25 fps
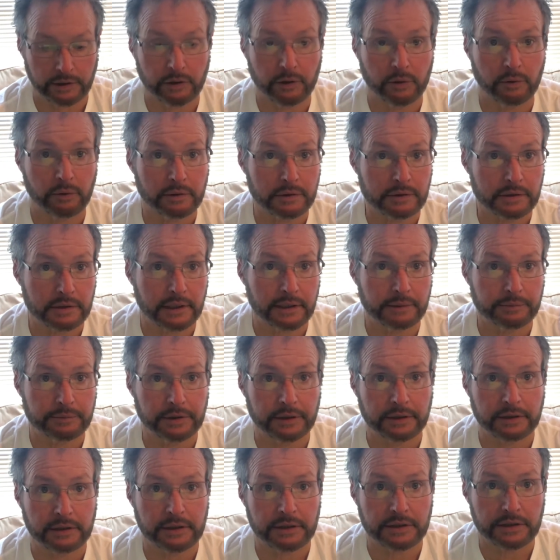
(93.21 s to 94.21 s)
you are
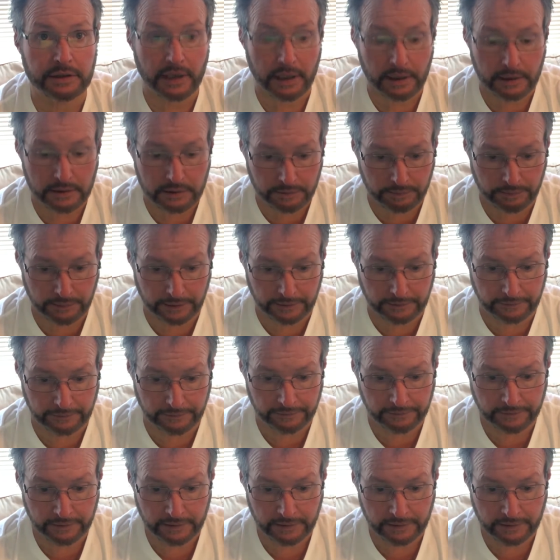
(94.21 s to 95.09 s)
subject to judgment.